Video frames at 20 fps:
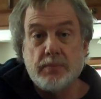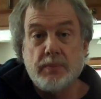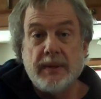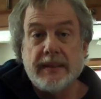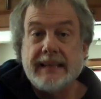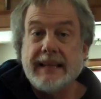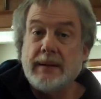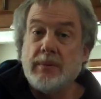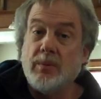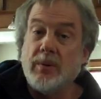
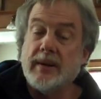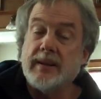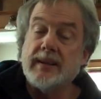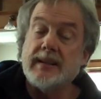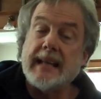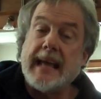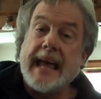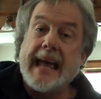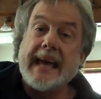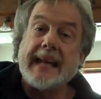but they wanted
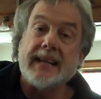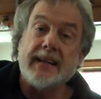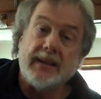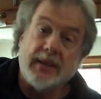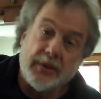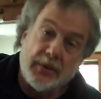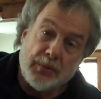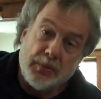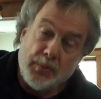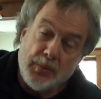to add
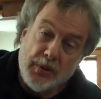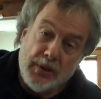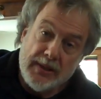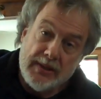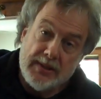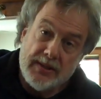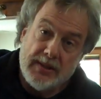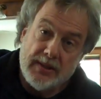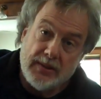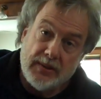another
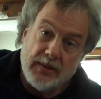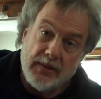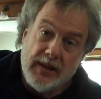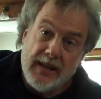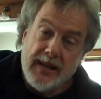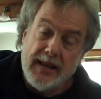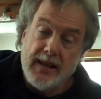wood to